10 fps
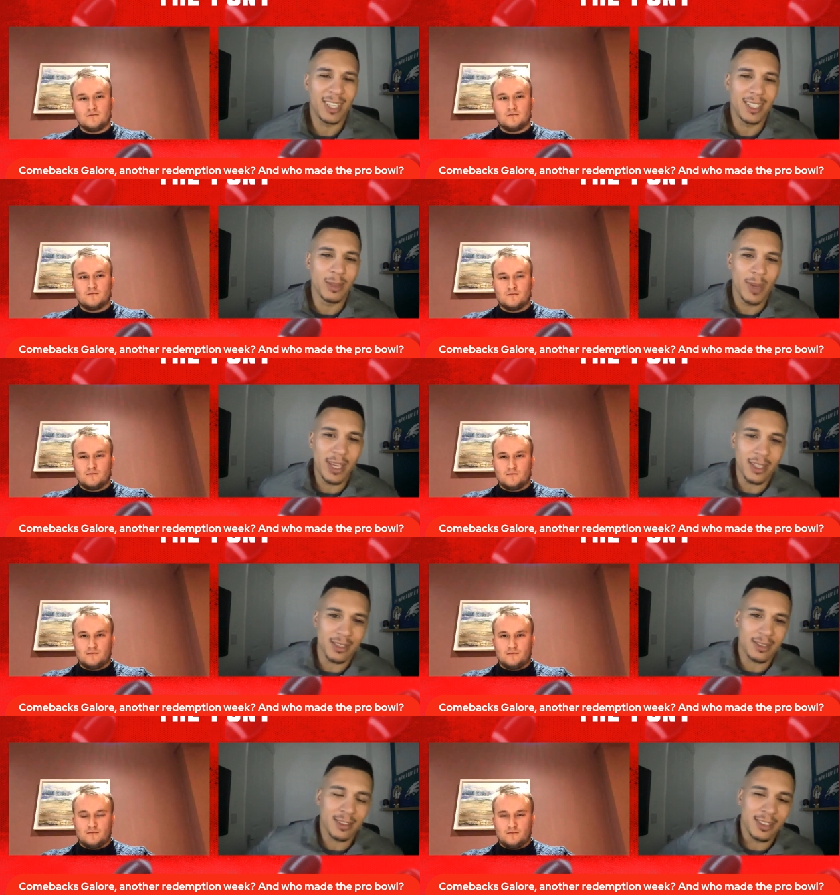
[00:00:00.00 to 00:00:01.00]
Speaker 1: a little bit,
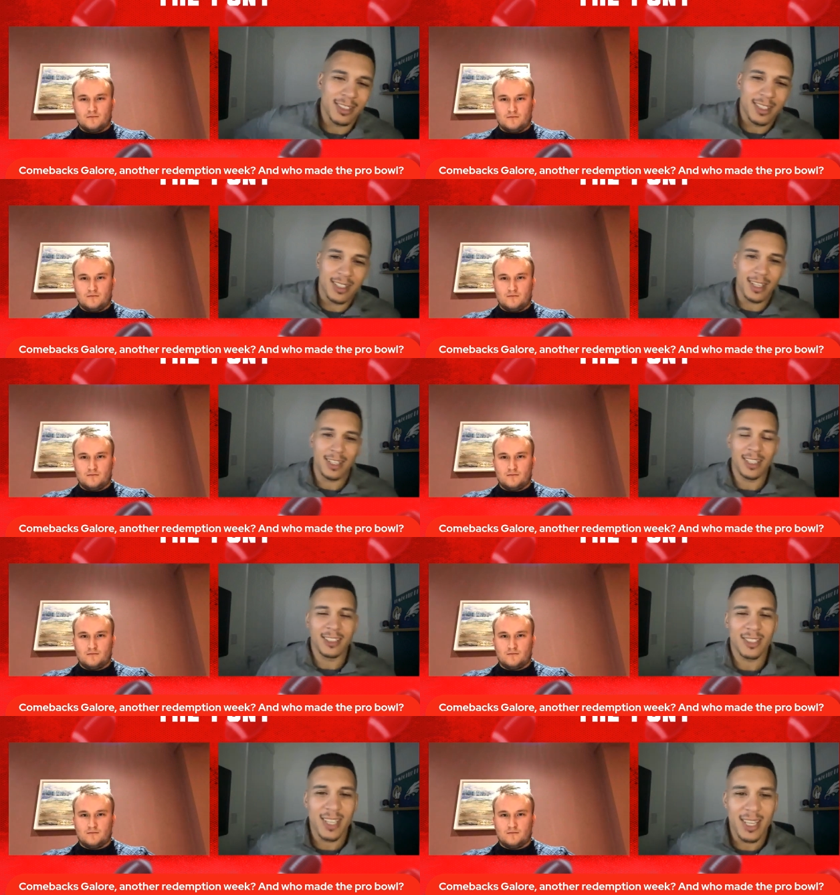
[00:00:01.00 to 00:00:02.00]
a
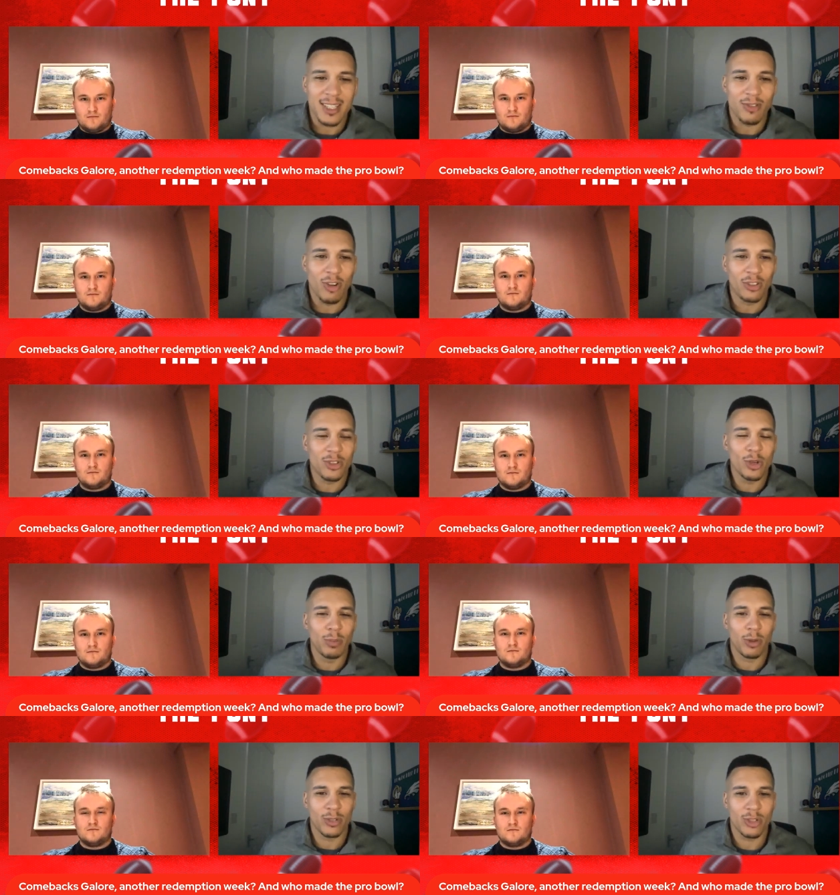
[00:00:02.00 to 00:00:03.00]
little teaser on two
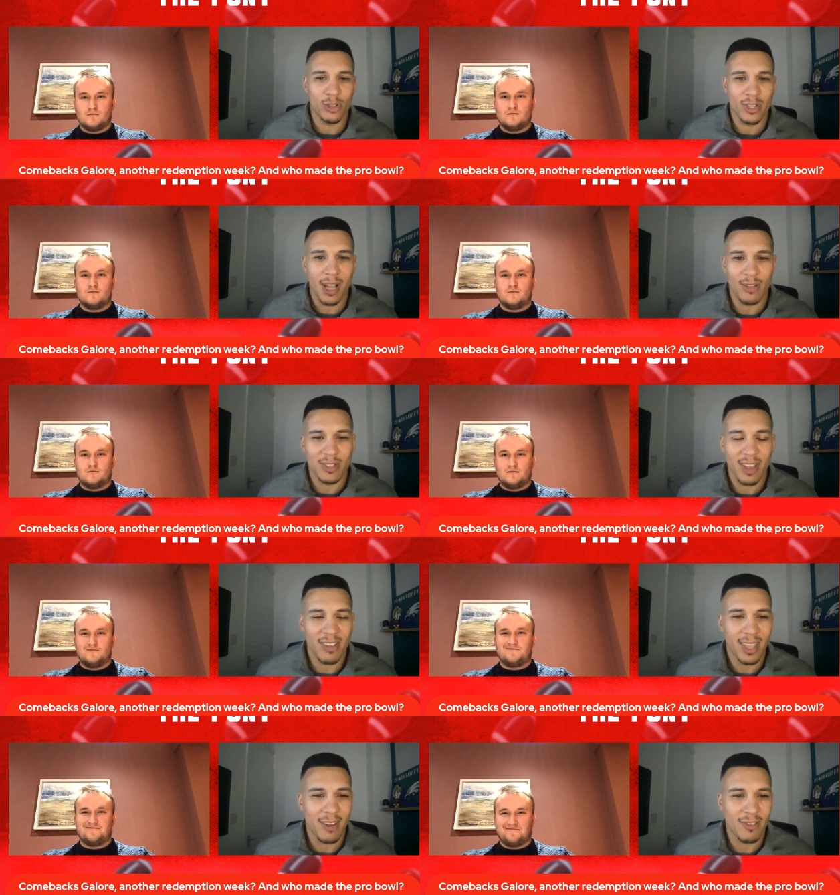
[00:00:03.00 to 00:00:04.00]
touchdowns,
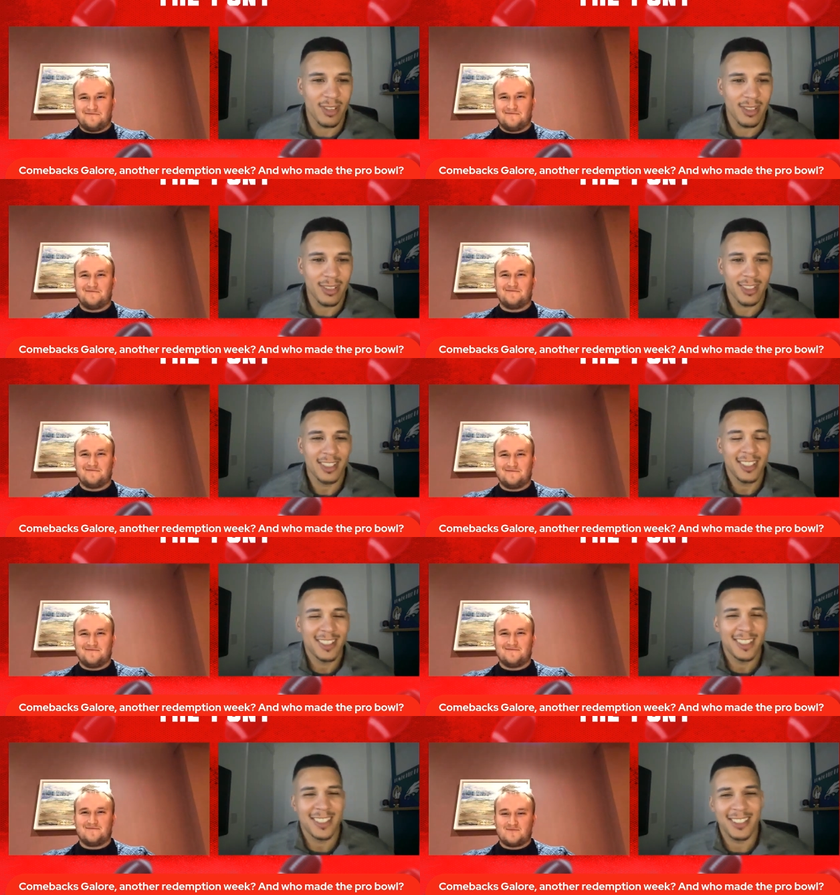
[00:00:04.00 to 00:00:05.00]
Derrick Henry.
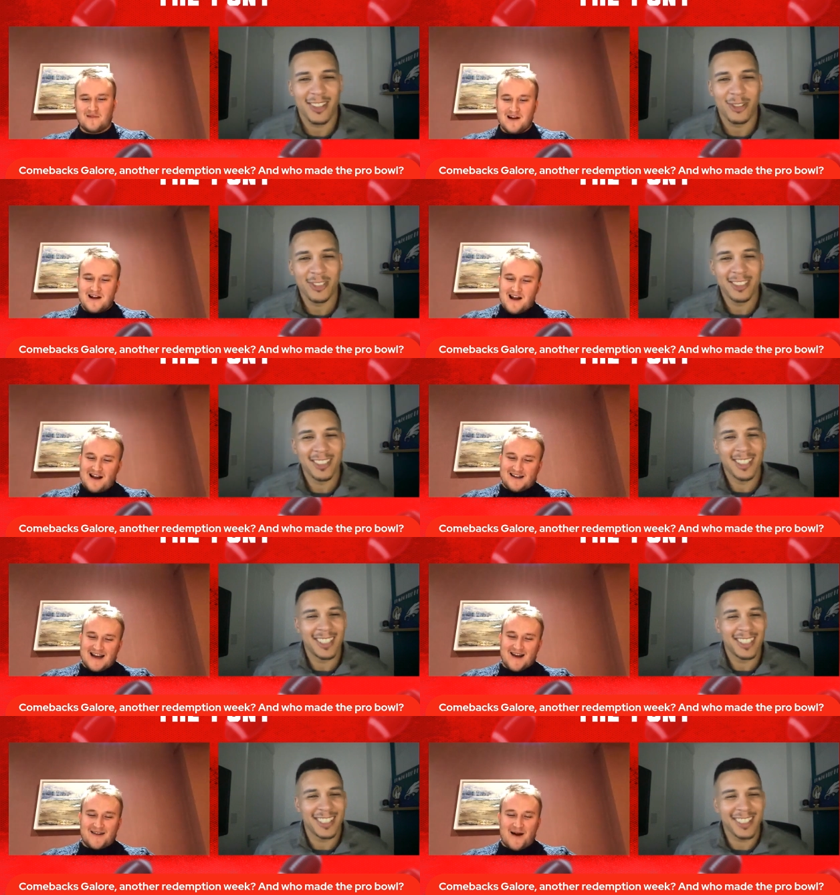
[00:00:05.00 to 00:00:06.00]
No, well, uh,
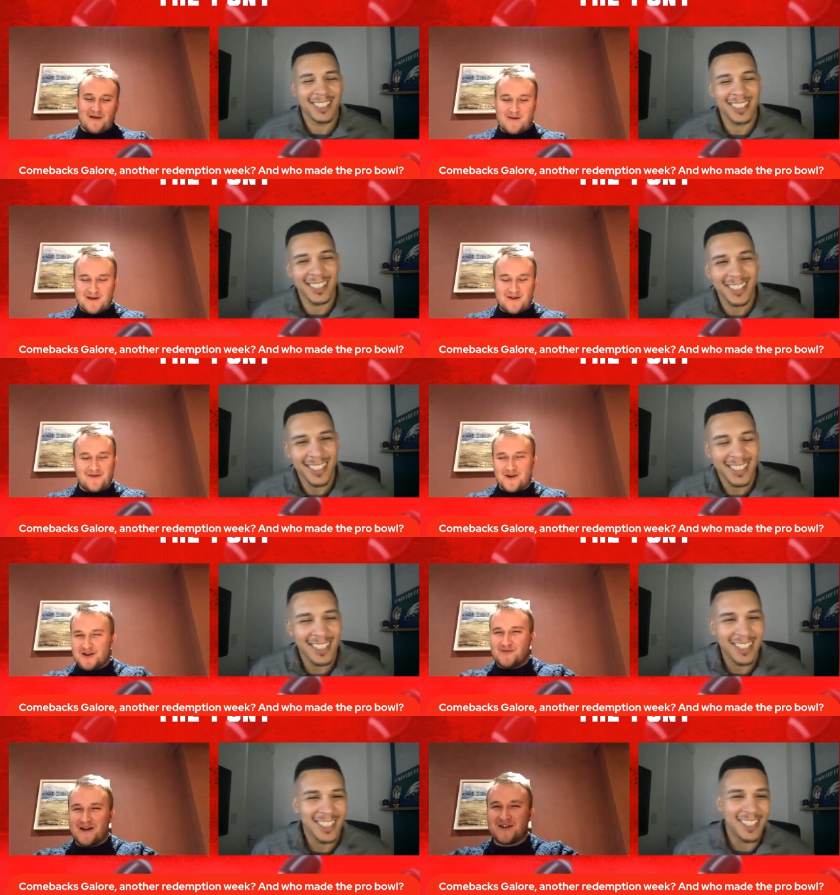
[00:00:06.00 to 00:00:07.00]
said
Speaker 2: that might be the first
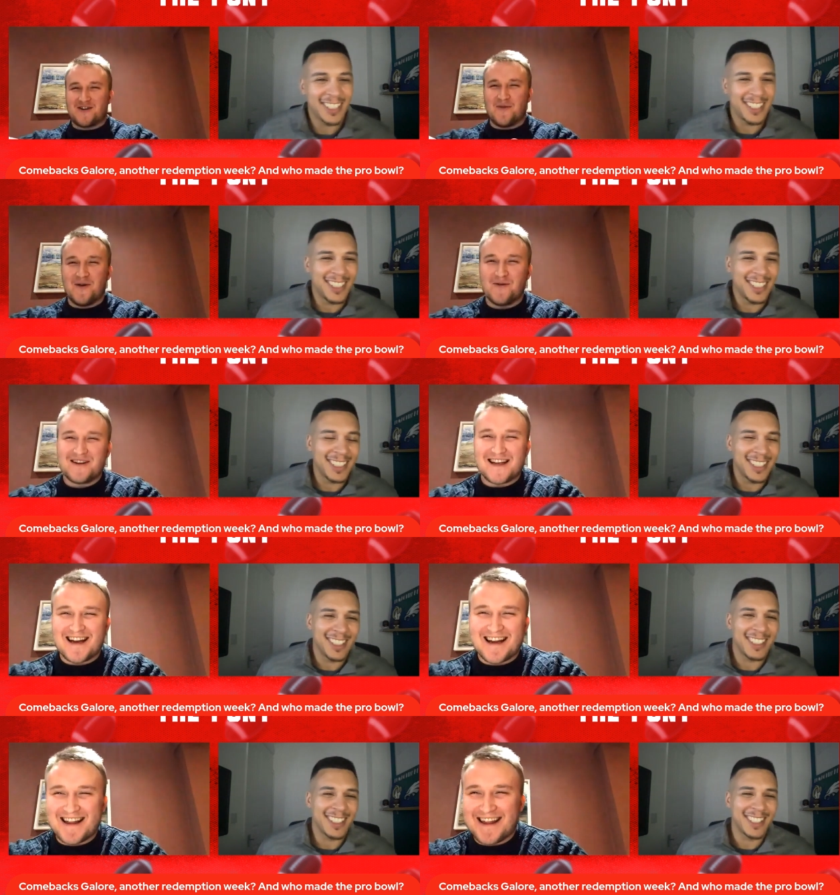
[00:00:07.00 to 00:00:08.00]
Bish double. We said
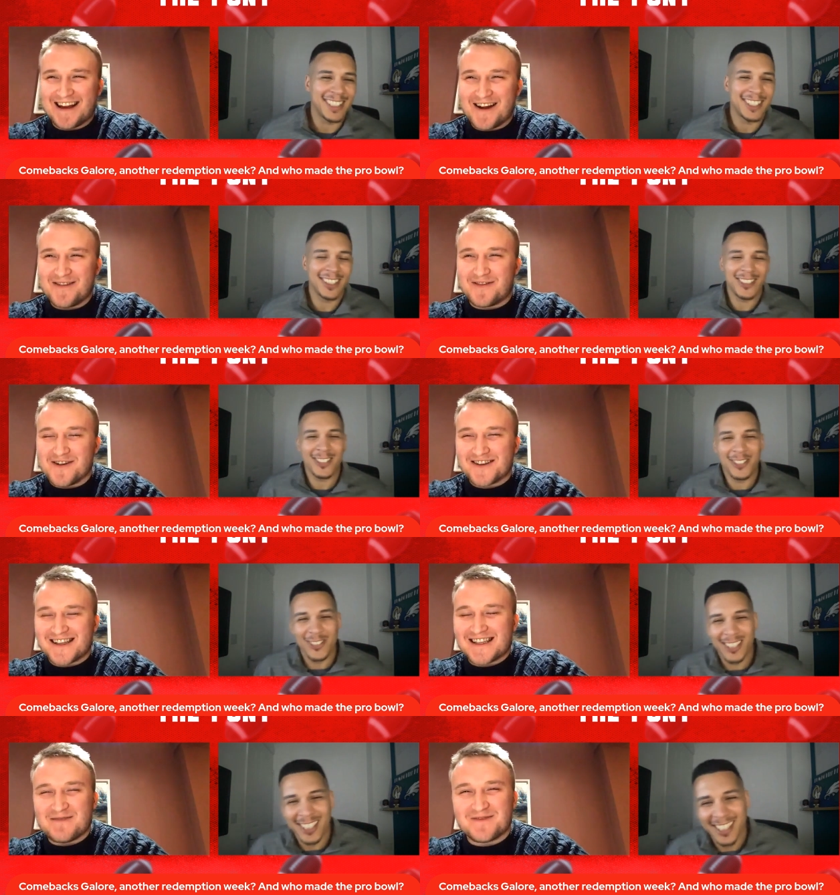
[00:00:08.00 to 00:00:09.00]
it in the uh, first mm.
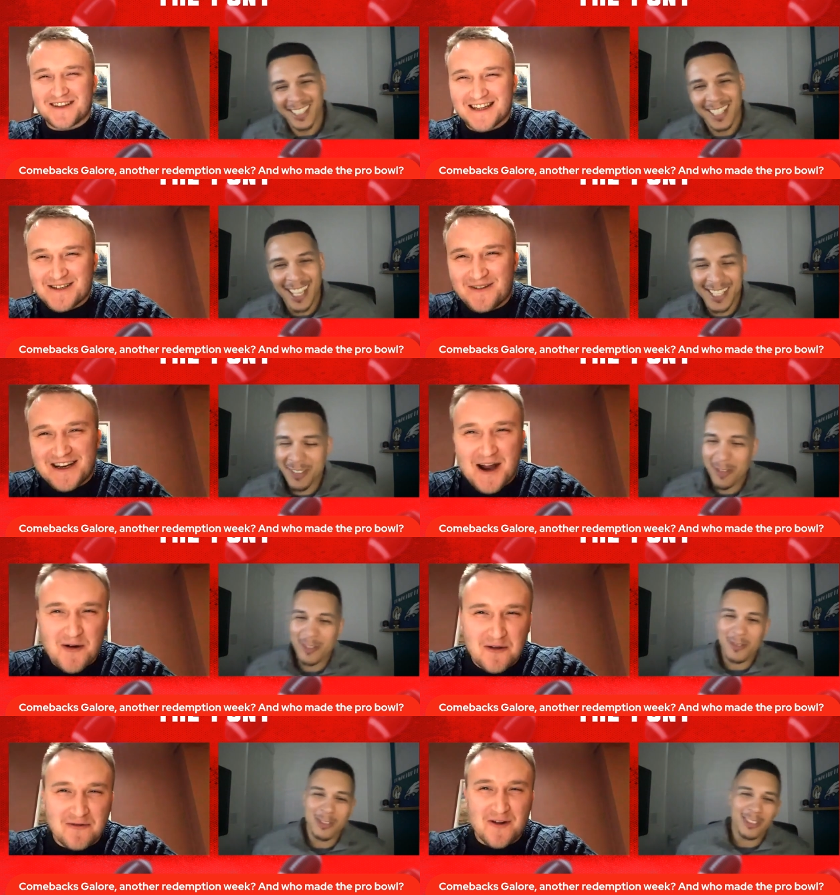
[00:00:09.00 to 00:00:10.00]
attempt at this video. The
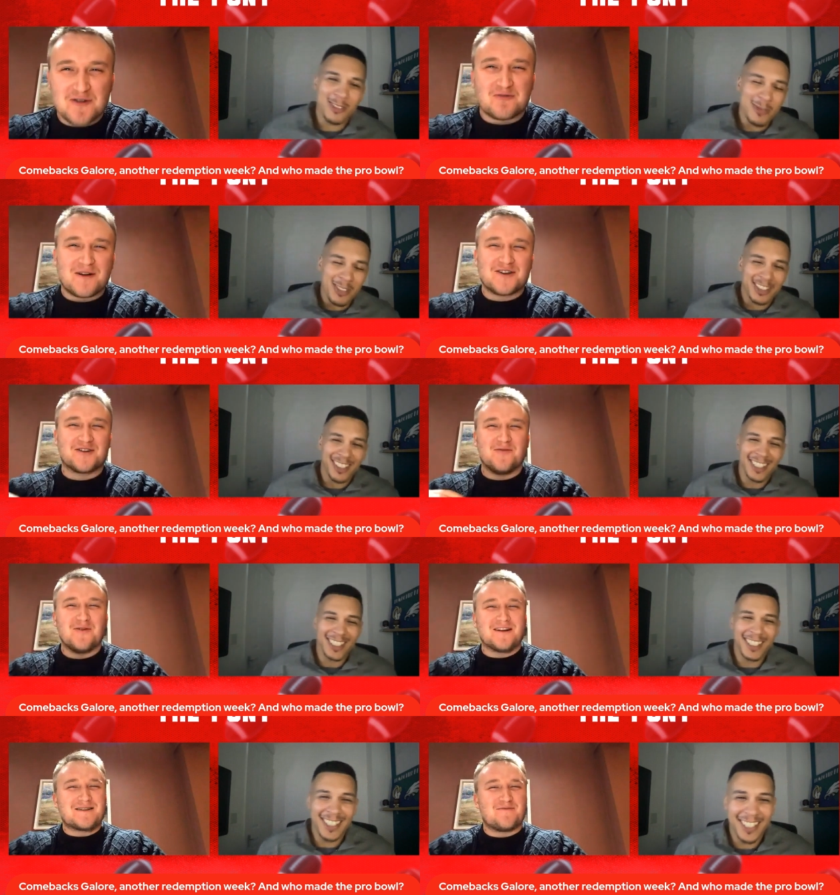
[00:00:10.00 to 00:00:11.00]
first Bish double
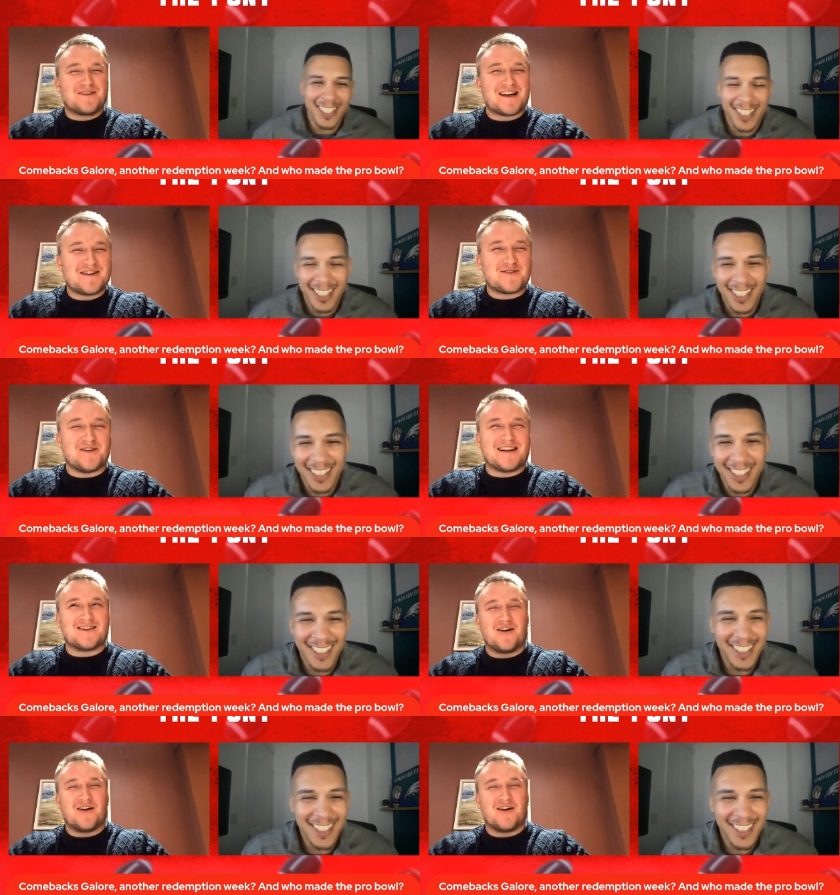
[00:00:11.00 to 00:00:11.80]
is a potential. It's